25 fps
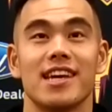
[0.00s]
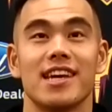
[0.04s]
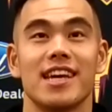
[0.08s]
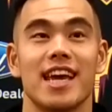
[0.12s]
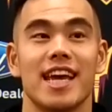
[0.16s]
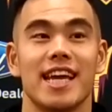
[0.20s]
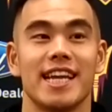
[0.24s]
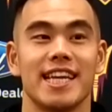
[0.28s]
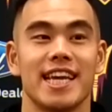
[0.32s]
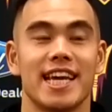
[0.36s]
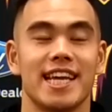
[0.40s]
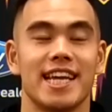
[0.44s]

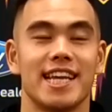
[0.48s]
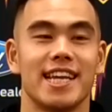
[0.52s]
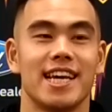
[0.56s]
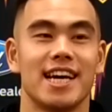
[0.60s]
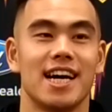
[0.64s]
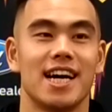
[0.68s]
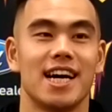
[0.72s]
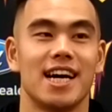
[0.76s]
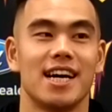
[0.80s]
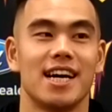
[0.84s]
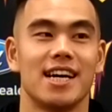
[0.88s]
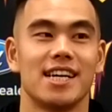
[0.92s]
And then
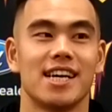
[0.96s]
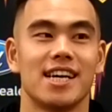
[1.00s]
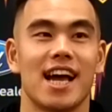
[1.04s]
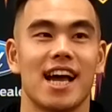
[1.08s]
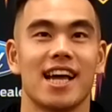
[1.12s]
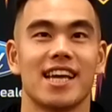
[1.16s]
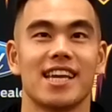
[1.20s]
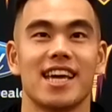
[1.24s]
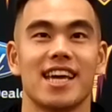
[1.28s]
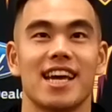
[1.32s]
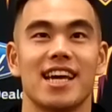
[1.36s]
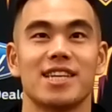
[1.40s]

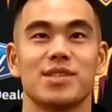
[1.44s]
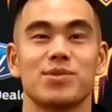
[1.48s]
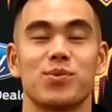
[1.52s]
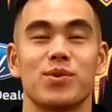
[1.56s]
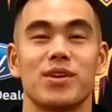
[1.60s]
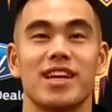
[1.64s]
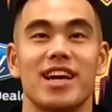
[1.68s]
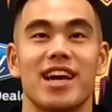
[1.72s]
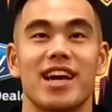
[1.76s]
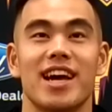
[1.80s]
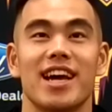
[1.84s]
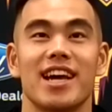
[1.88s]
I guess
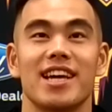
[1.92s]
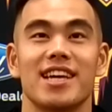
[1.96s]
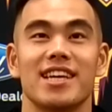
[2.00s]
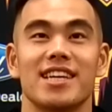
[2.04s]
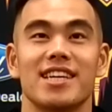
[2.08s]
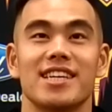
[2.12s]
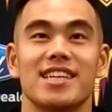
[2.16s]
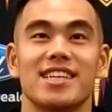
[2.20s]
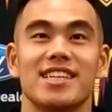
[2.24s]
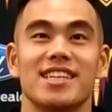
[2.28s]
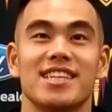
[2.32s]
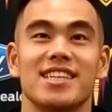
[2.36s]
when
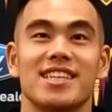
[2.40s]
I